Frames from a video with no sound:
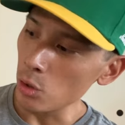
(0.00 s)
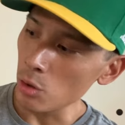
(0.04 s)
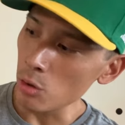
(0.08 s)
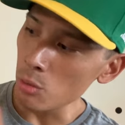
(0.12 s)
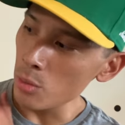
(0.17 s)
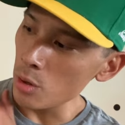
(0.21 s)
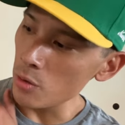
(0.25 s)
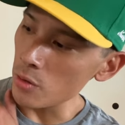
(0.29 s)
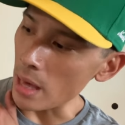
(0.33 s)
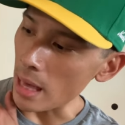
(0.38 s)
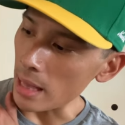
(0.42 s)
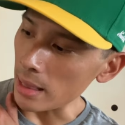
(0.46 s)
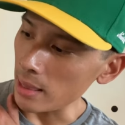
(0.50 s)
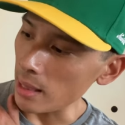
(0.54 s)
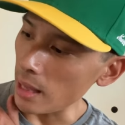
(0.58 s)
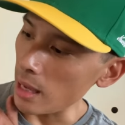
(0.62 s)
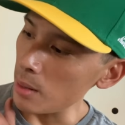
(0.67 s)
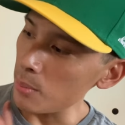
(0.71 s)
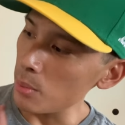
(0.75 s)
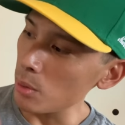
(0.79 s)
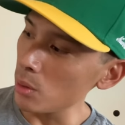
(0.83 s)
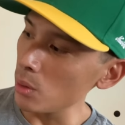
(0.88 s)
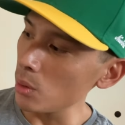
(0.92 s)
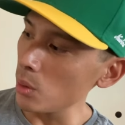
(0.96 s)
to remove that
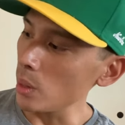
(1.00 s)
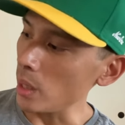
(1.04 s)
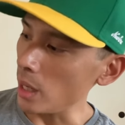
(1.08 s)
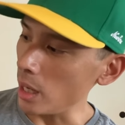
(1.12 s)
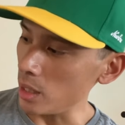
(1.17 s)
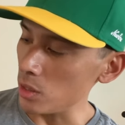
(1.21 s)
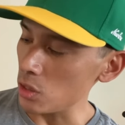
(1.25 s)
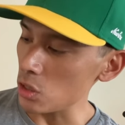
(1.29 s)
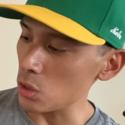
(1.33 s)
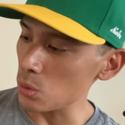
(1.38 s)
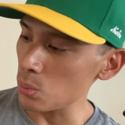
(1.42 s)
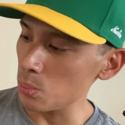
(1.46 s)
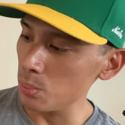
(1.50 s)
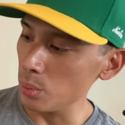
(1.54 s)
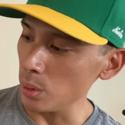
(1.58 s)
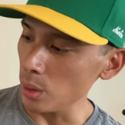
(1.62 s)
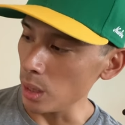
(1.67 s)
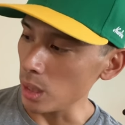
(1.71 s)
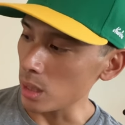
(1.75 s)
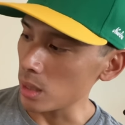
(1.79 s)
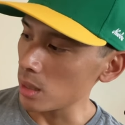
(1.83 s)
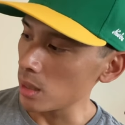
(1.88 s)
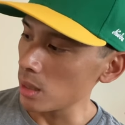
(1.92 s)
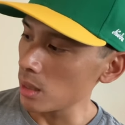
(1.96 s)
label and just
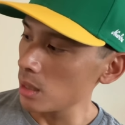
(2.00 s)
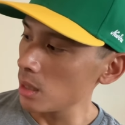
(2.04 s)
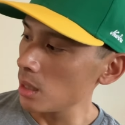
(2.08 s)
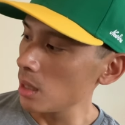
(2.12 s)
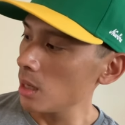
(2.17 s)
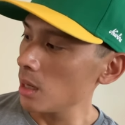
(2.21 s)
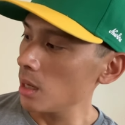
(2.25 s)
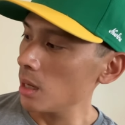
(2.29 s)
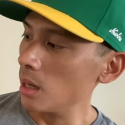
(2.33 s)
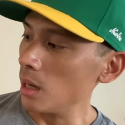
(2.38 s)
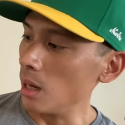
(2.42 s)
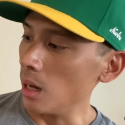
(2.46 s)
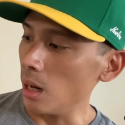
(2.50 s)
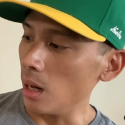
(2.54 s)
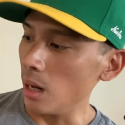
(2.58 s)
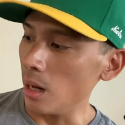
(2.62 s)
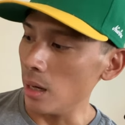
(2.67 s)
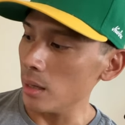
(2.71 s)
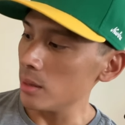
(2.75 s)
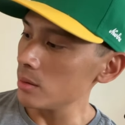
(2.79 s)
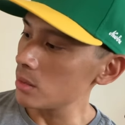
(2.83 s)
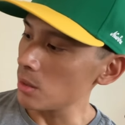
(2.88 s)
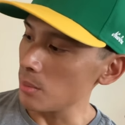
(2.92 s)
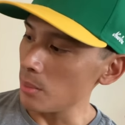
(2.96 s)
put
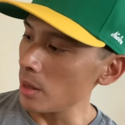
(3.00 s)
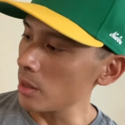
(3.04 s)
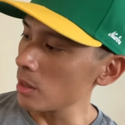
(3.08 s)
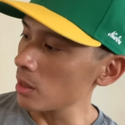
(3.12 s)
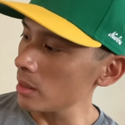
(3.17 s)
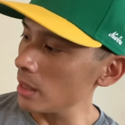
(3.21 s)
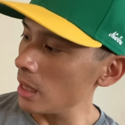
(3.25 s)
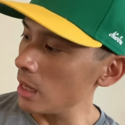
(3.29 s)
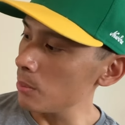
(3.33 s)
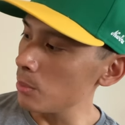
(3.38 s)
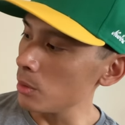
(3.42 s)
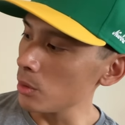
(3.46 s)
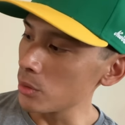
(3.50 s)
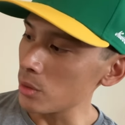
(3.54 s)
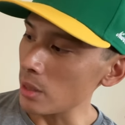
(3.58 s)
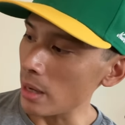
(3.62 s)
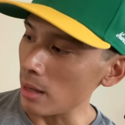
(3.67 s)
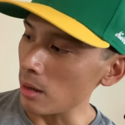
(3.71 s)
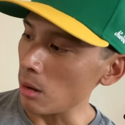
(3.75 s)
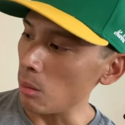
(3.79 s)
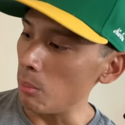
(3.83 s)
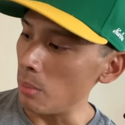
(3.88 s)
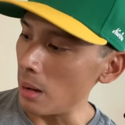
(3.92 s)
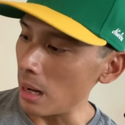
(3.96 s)
some other label
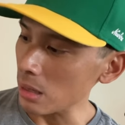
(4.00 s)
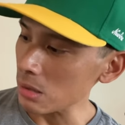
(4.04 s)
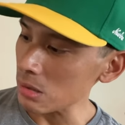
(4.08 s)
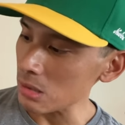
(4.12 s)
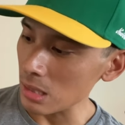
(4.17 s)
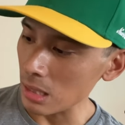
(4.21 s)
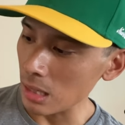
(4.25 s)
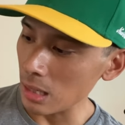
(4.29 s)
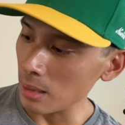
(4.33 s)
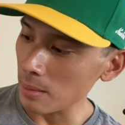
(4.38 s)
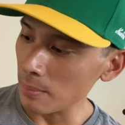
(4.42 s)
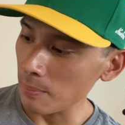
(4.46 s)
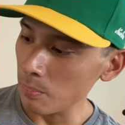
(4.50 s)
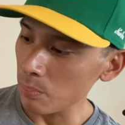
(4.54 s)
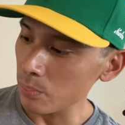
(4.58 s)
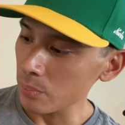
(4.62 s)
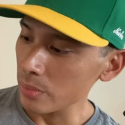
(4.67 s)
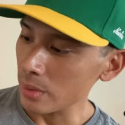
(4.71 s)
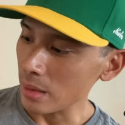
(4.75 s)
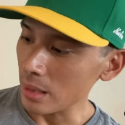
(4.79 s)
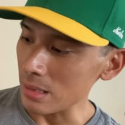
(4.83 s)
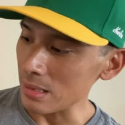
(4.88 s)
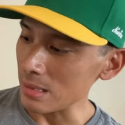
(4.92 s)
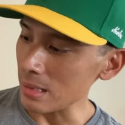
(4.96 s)
titled boxing,
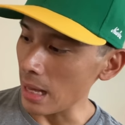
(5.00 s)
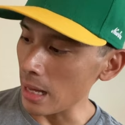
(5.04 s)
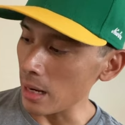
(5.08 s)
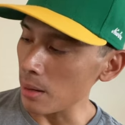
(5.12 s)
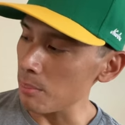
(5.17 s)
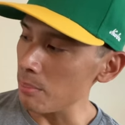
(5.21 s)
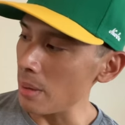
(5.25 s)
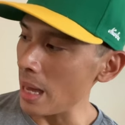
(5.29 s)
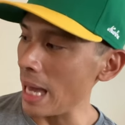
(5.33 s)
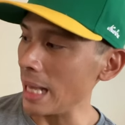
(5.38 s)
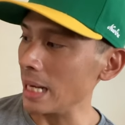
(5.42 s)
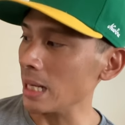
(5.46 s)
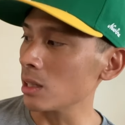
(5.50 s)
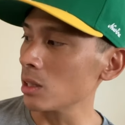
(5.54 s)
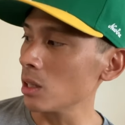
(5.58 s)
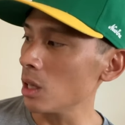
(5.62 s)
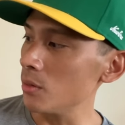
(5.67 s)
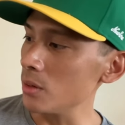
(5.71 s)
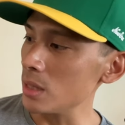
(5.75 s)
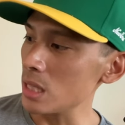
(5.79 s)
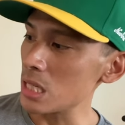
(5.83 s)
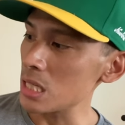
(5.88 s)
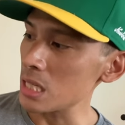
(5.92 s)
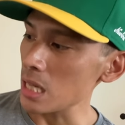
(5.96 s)
it's not a bad
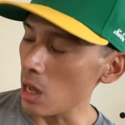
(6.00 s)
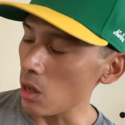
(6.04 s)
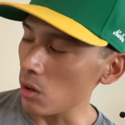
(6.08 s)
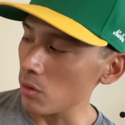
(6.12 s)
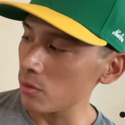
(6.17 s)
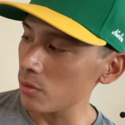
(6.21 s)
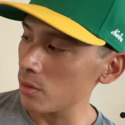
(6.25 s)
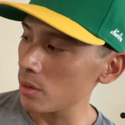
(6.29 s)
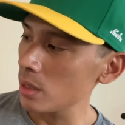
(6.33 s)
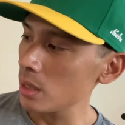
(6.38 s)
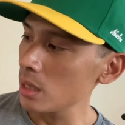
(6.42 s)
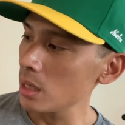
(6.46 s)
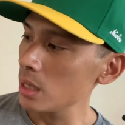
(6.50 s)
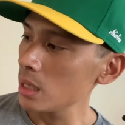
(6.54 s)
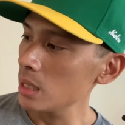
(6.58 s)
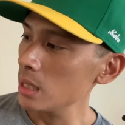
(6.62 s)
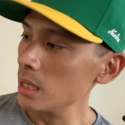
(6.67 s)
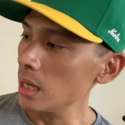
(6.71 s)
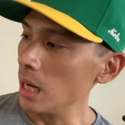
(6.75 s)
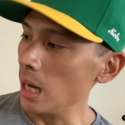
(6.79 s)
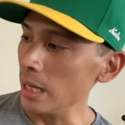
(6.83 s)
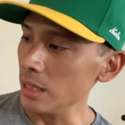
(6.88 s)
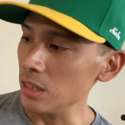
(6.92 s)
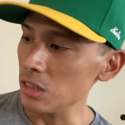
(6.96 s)
glove itself.
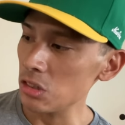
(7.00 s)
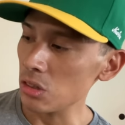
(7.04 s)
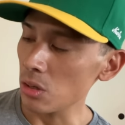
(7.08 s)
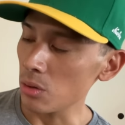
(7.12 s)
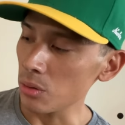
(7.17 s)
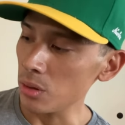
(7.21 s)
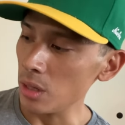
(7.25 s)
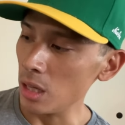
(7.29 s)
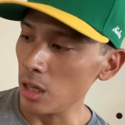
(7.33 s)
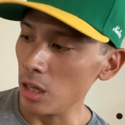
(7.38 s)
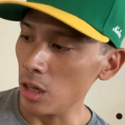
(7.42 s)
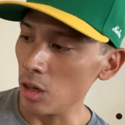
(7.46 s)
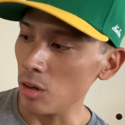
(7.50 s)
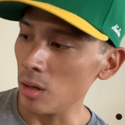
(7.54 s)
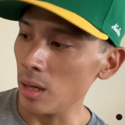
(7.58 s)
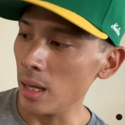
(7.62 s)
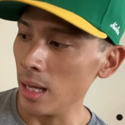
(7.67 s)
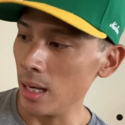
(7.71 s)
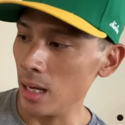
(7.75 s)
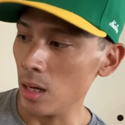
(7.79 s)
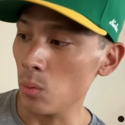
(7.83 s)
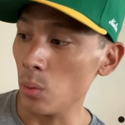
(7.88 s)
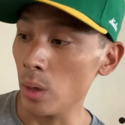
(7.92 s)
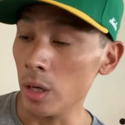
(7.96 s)
I just don't think you're
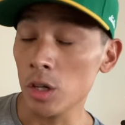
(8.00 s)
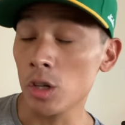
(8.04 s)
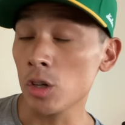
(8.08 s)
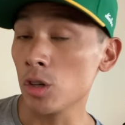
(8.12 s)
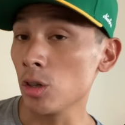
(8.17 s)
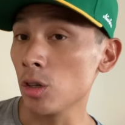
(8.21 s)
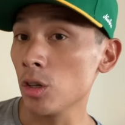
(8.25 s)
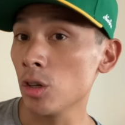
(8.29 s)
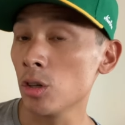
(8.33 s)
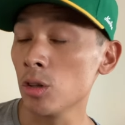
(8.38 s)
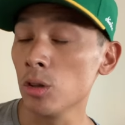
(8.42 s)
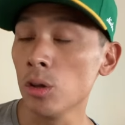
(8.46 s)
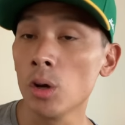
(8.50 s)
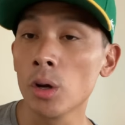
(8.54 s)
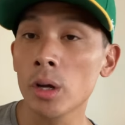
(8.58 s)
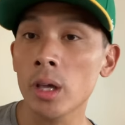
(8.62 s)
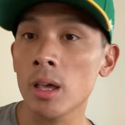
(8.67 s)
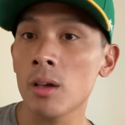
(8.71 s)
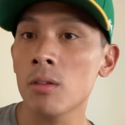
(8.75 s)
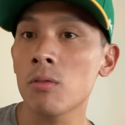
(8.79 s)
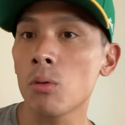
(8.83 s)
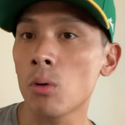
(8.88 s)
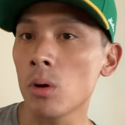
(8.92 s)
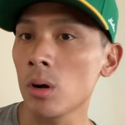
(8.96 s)
getting what you're
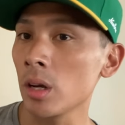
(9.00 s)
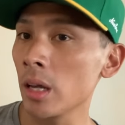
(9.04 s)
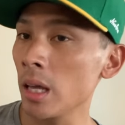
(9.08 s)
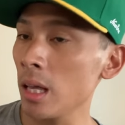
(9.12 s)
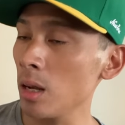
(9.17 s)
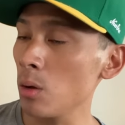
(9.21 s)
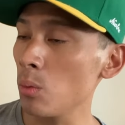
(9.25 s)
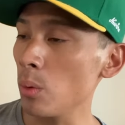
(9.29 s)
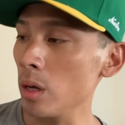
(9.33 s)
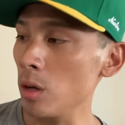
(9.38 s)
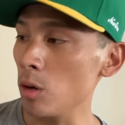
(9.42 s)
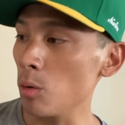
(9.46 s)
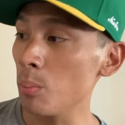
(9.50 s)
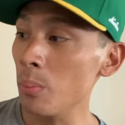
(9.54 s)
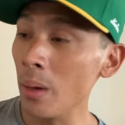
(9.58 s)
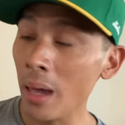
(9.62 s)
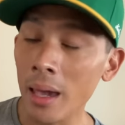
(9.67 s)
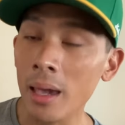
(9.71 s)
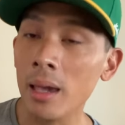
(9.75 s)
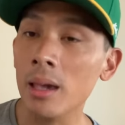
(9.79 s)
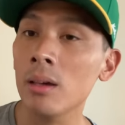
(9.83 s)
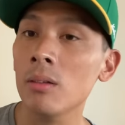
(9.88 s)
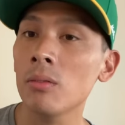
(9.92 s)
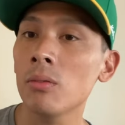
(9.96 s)
looking for, getting what you're
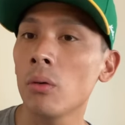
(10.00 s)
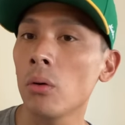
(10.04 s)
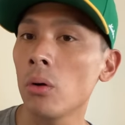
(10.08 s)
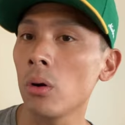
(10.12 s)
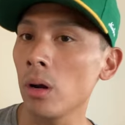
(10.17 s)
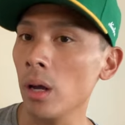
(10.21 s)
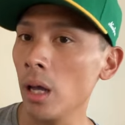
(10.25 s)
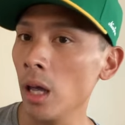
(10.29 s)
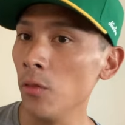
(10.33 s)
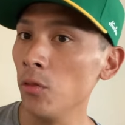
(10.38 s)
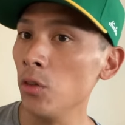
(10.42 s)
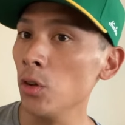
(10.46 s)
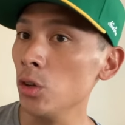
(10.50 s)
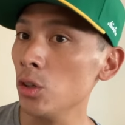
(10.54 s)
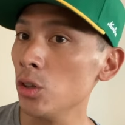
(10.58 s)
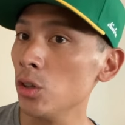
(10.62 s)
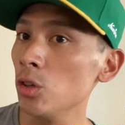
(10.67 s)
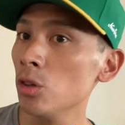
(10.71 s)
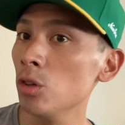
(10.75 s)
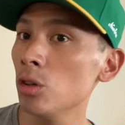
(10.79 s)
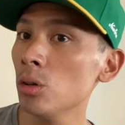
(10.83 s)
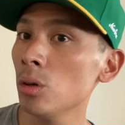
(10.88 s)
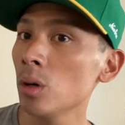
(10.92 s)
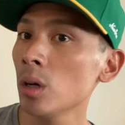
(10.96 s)
paying for if you
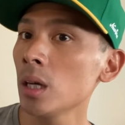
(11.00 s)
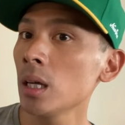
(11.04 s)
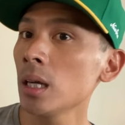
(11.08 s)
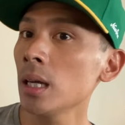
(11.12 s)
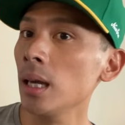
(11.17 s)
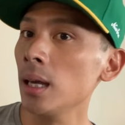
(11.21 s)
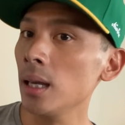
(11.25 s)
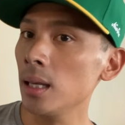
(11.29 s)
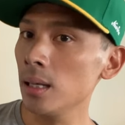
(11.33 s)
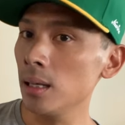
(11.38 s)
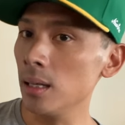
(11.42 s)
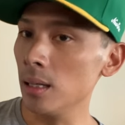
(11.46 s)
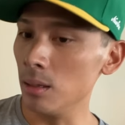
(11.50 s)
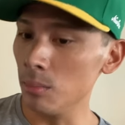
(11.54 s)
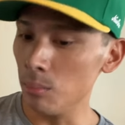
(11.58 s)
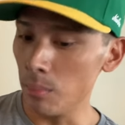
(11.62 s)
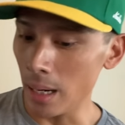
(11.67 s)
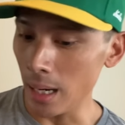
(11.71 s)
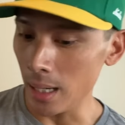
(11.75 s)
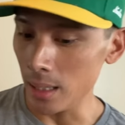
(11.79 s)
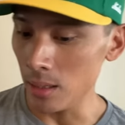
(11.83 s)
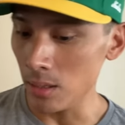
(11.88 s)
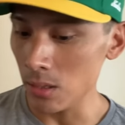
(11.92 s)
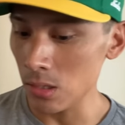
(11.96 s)
do indeed
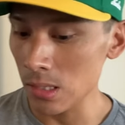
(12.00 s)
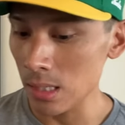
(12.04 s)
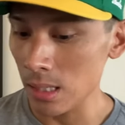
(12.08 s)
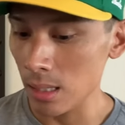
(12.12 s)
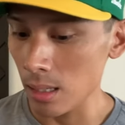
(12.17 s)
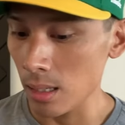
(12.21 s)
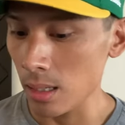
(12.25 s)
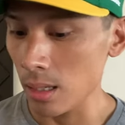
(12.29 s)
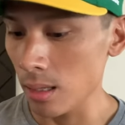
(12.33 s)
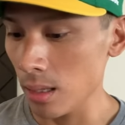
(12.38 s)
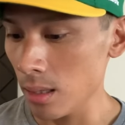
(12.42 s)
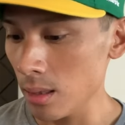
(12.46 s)
buy this